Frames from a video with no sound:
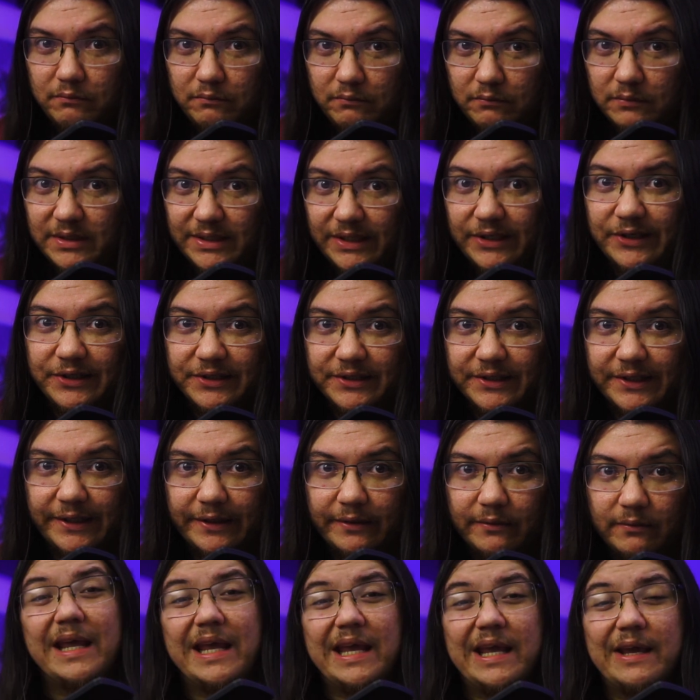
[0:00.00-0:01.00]
Seriously.
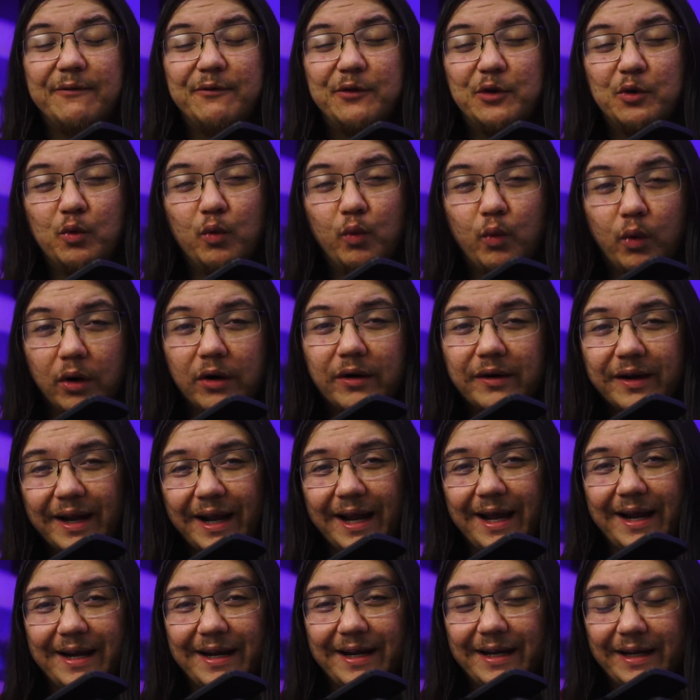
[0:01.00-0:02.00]
If you work
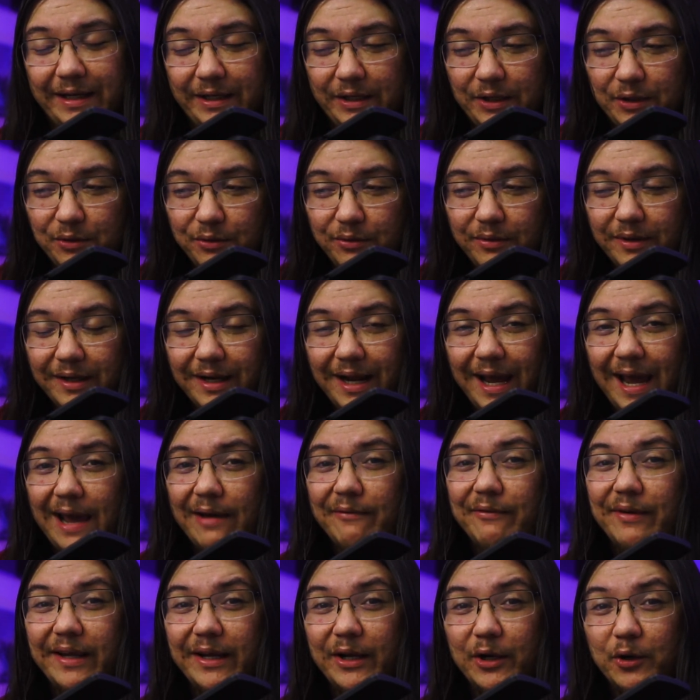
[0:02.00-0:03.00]
at it, you can
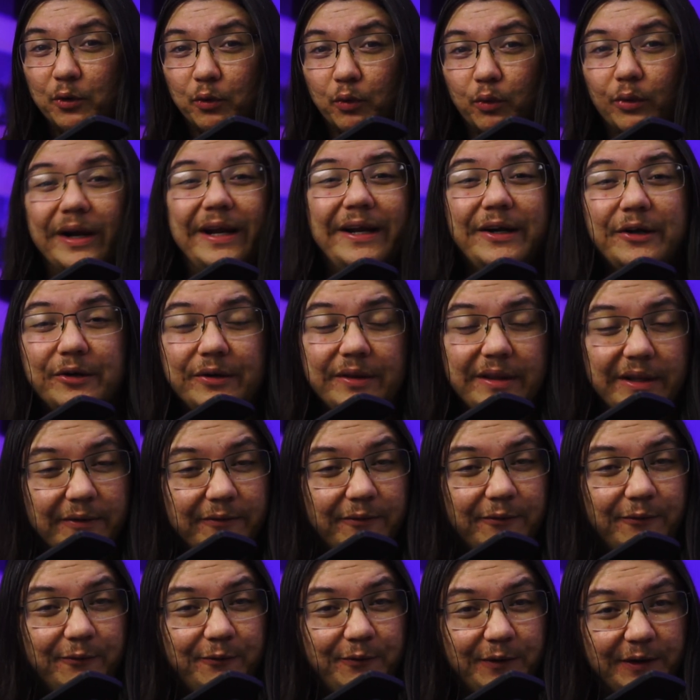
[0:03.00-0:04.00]
have a greater than
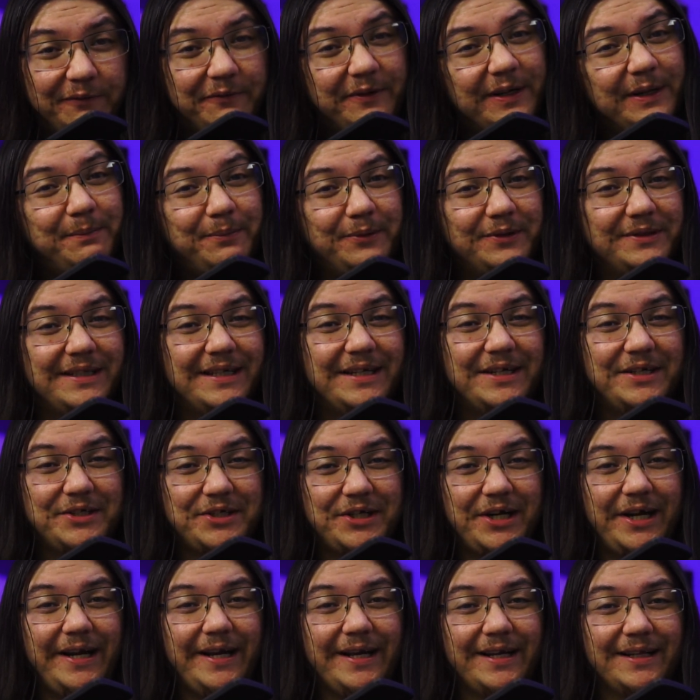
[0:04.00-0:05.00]
50%
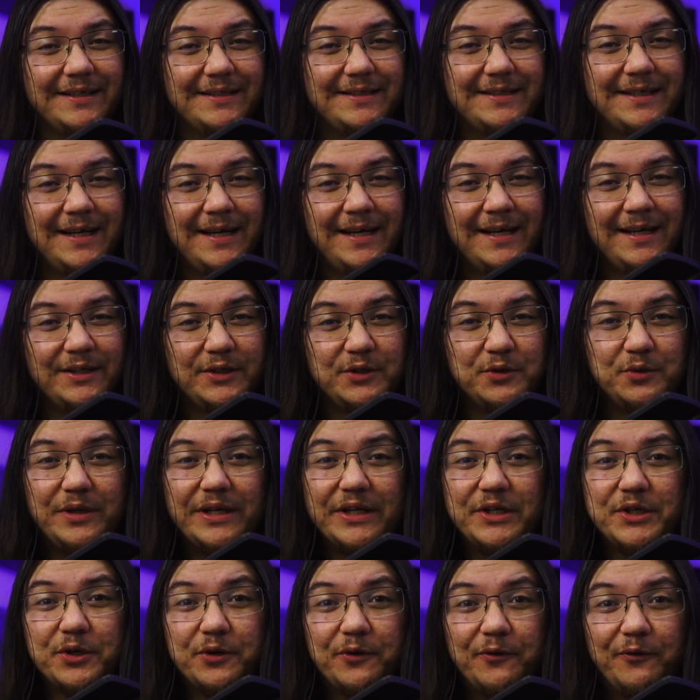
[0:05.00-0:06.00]
chance to
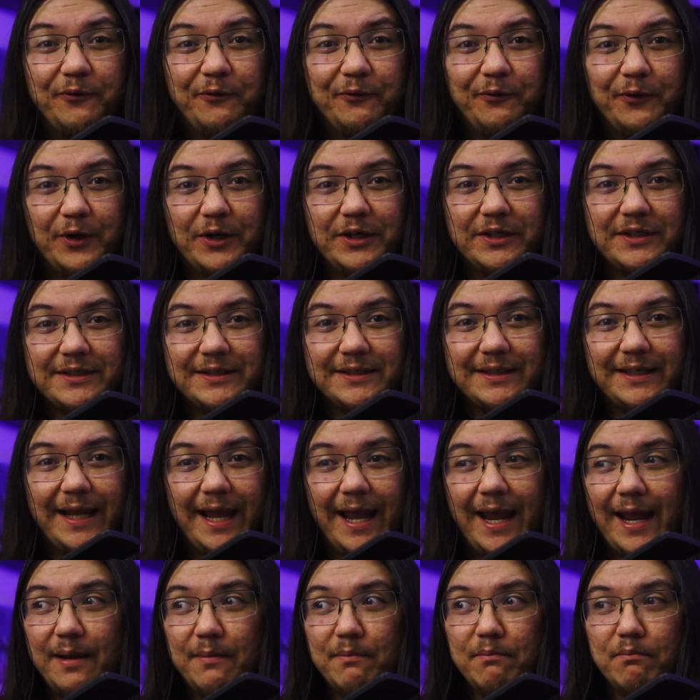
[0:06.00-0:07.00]
get your first
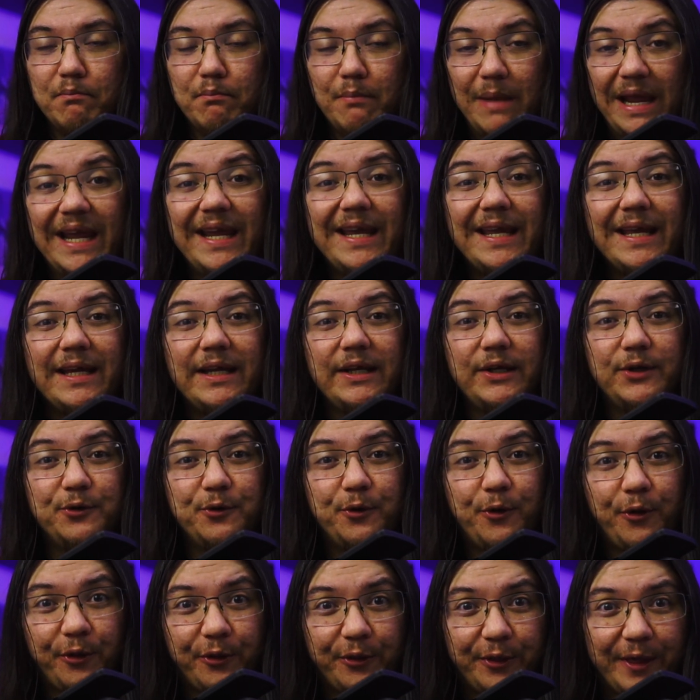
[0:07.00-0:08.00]
game making you
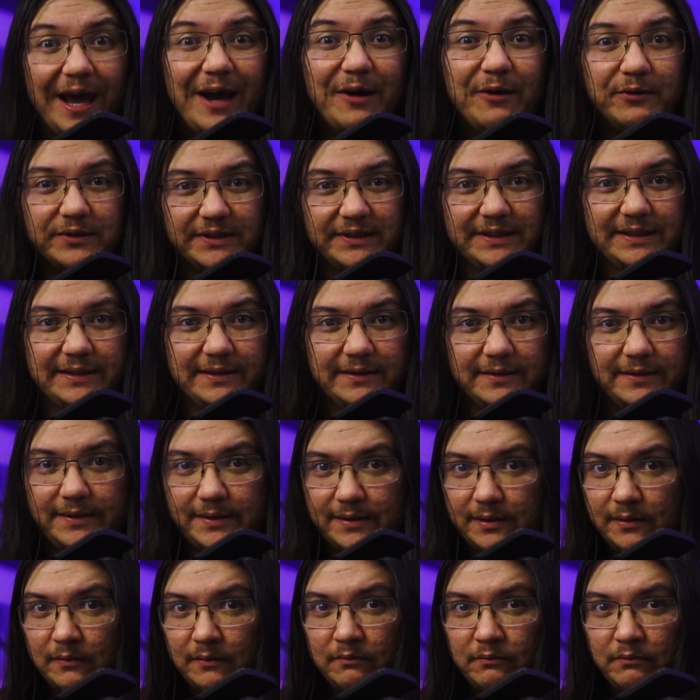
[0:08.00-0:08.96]
thousands.